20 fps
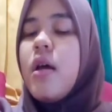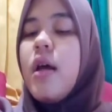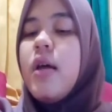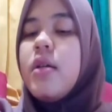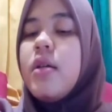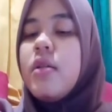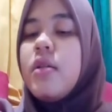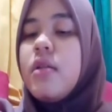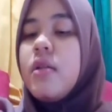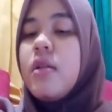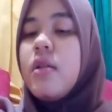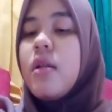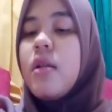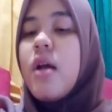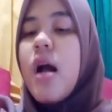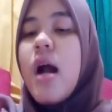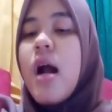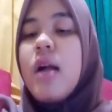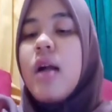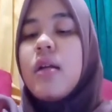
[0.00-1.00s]
And
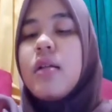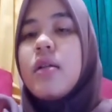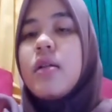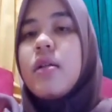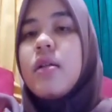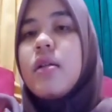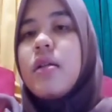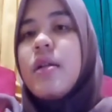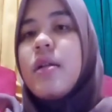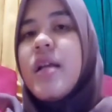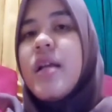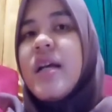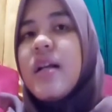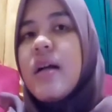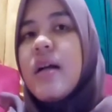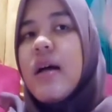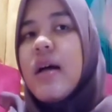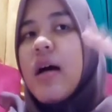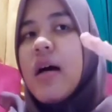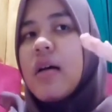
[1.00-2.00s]
art,
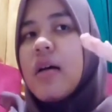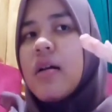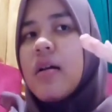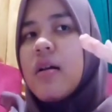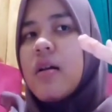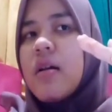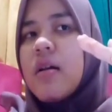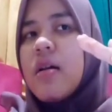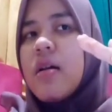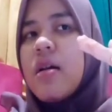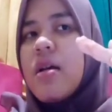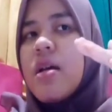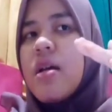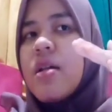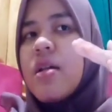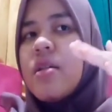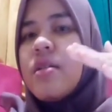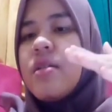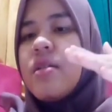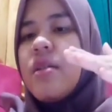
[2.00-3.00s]
there are
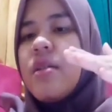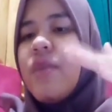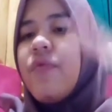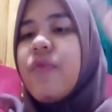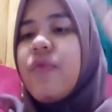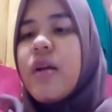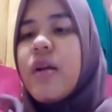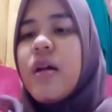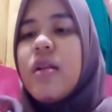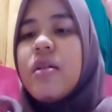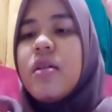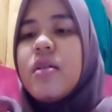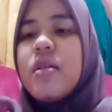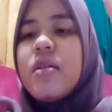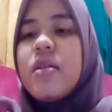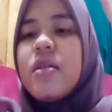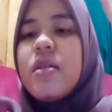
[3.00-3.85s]
several